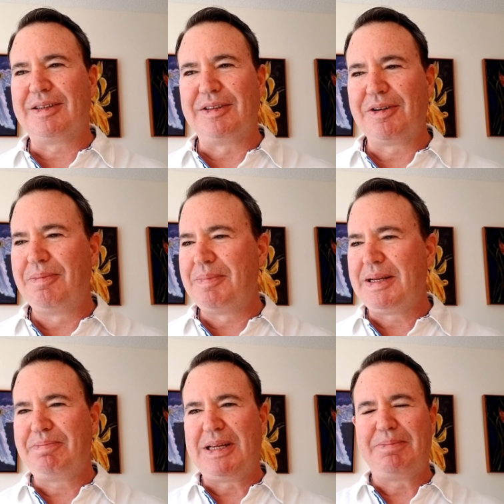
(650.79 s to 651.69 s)
can go
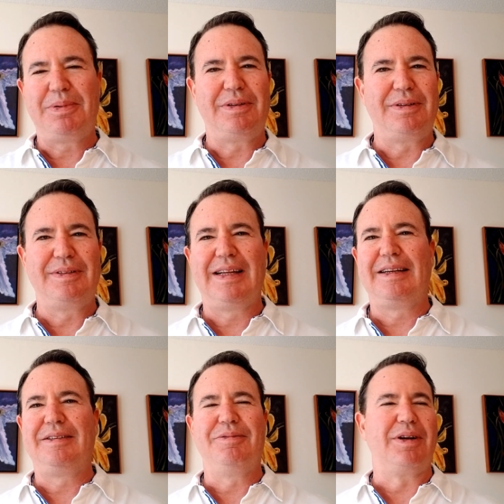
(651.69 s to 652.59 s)
meet people
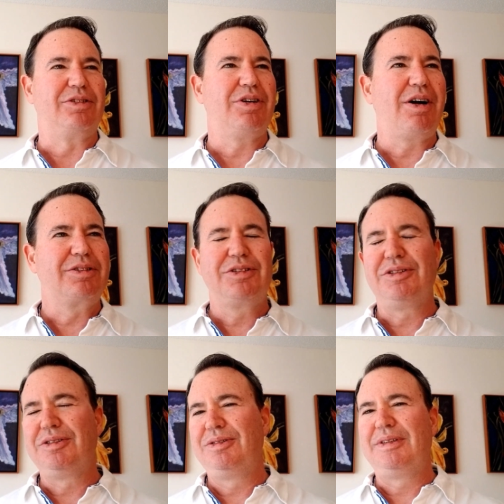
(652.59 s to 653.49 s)
that you want to talk
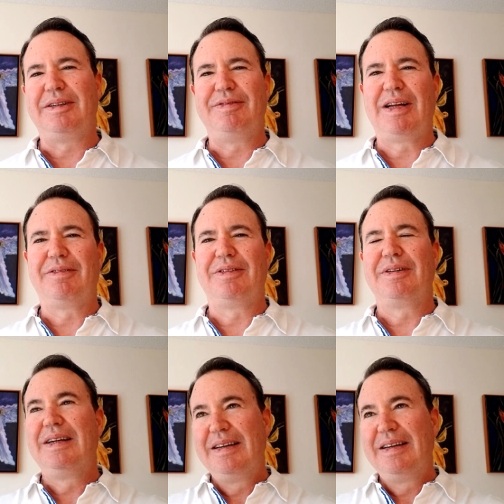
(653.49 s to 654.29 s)
to that you've never,